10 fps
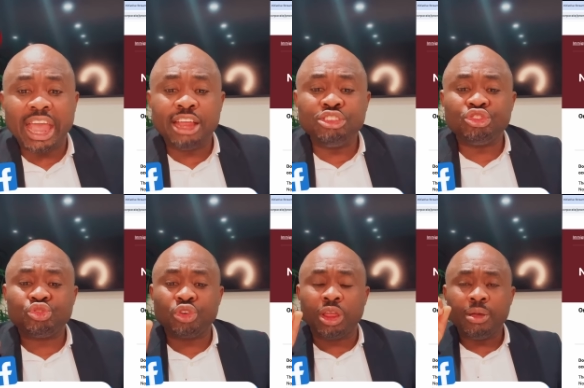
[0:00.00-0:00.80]

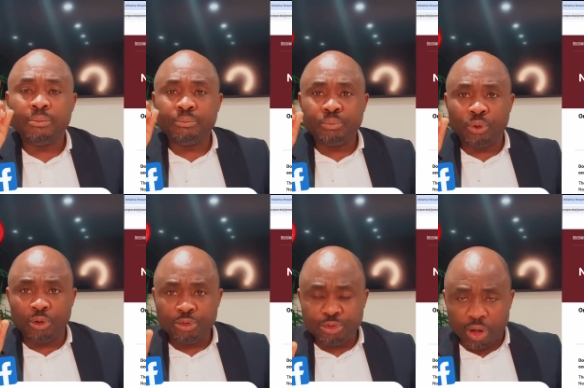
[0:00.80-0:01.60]
Entry
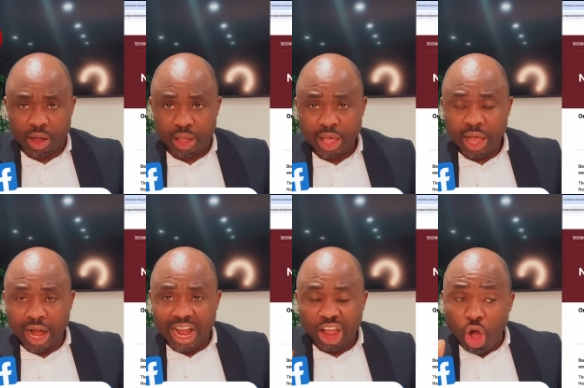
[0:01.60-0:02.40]
Profile.
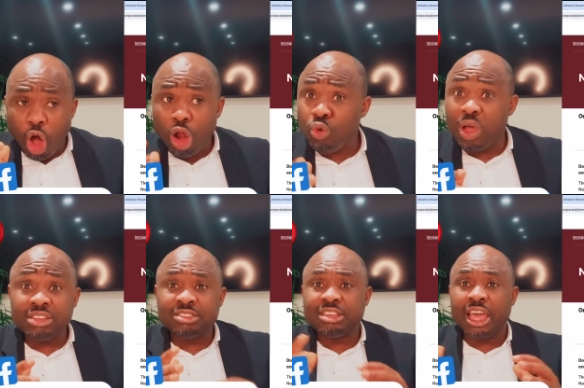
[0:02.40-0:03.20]
I always
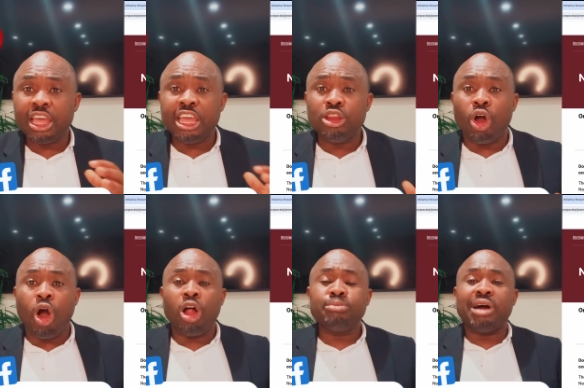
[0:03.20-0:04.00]
say in
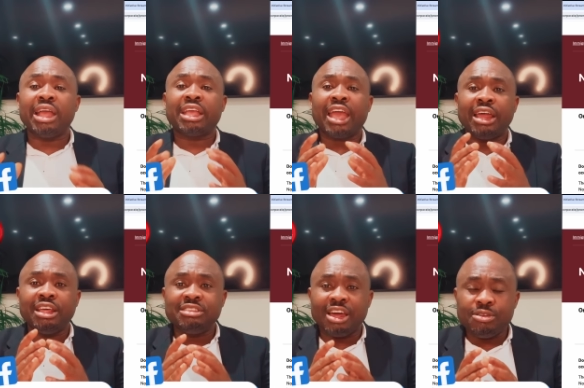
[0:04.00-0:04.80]
all my
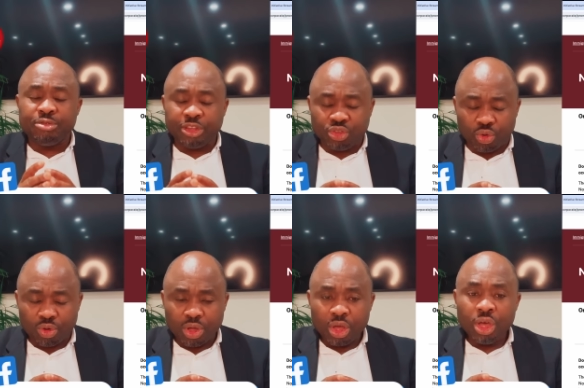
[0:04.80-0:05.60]
Canadian videos,
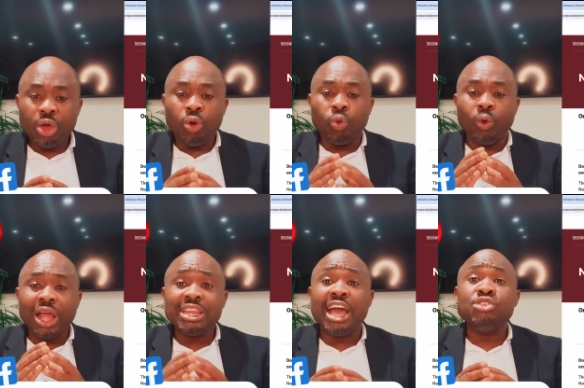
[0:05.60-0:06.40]

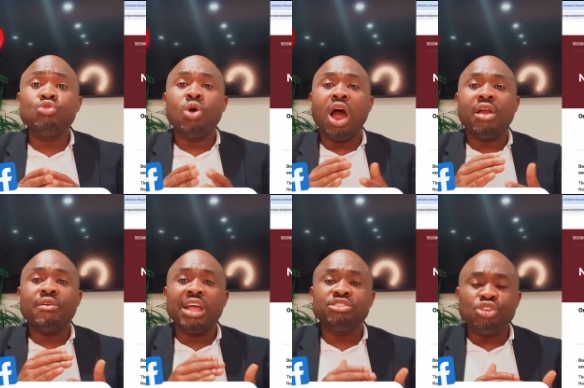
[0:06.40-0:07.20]
whether you are
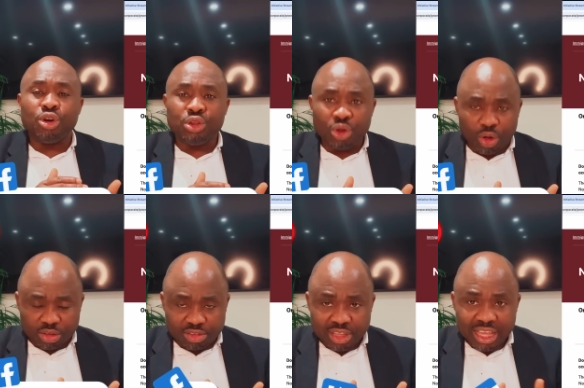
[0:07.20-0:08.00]
ready or
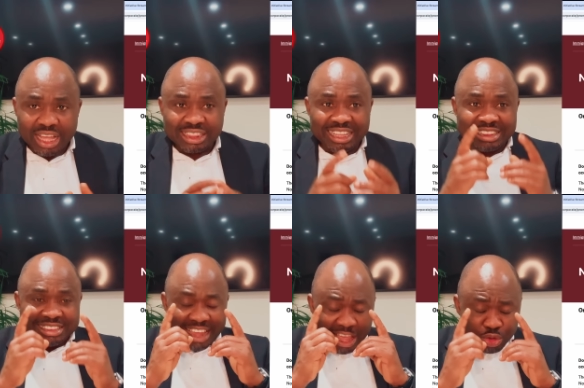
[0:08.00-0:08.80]
not, the
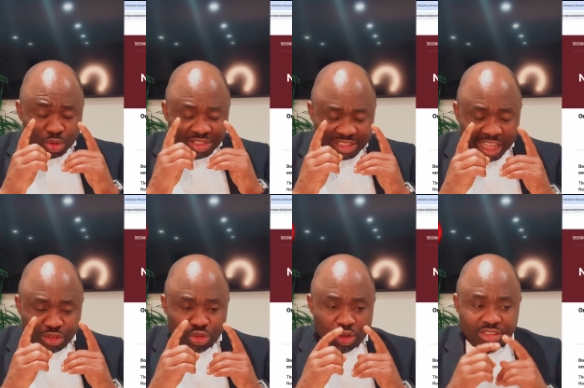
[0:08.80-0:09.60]
day you say to
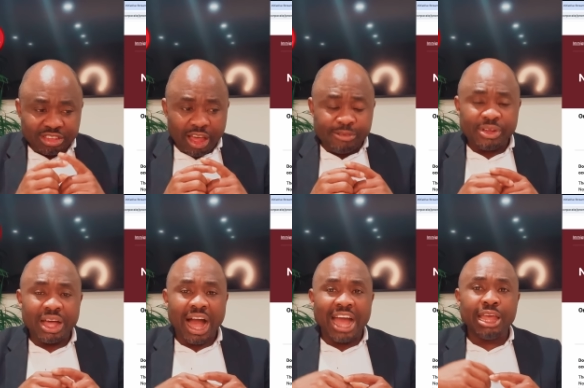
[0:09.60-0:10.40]
yourself,
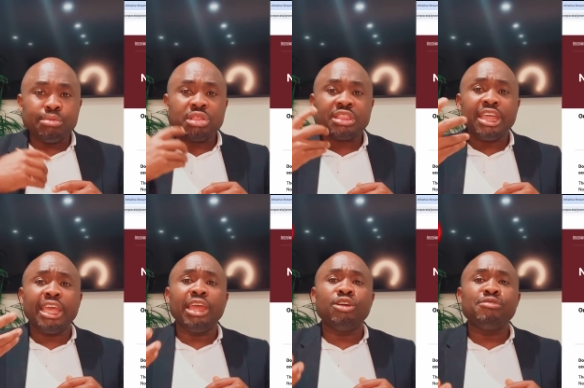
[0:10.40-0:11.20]
I am
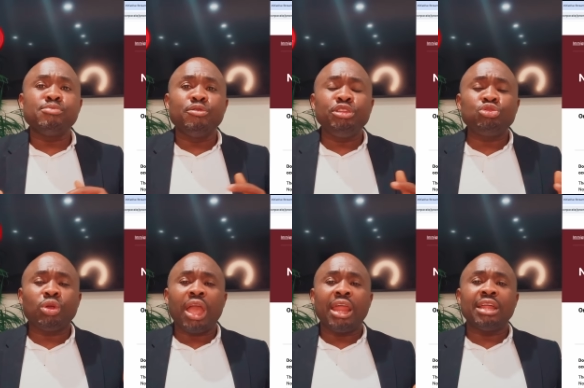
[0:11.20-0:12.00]
thinking of moving to
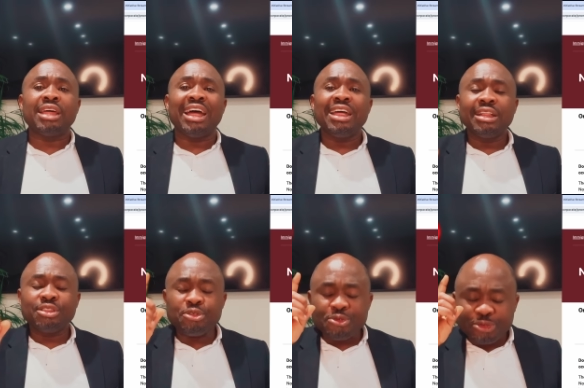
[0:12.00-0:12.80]
Canada, the
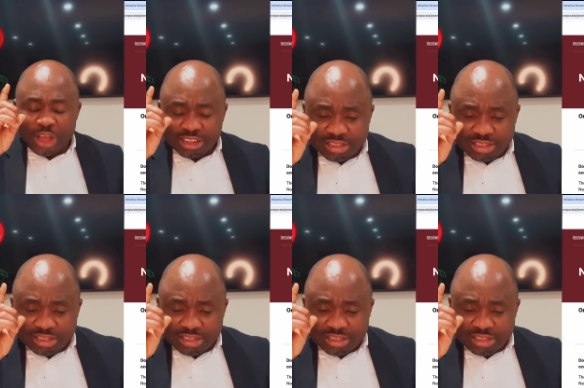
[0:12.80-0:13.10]
first